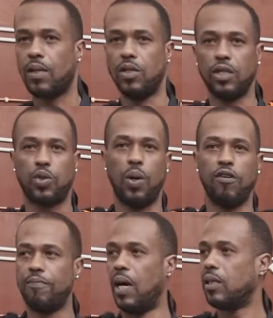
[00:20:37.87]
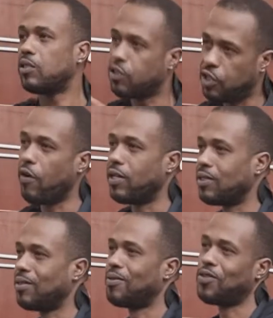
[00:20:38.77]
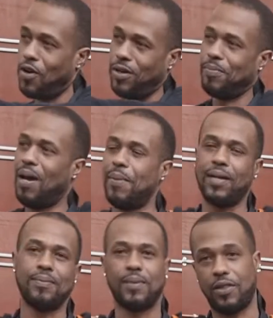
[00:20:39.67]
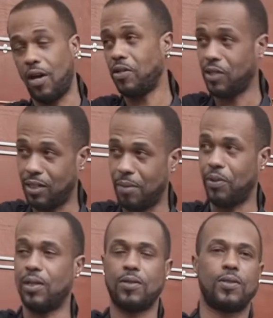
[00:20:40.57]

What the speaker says: Not 12, but, sorry, my bad. I thought you said something.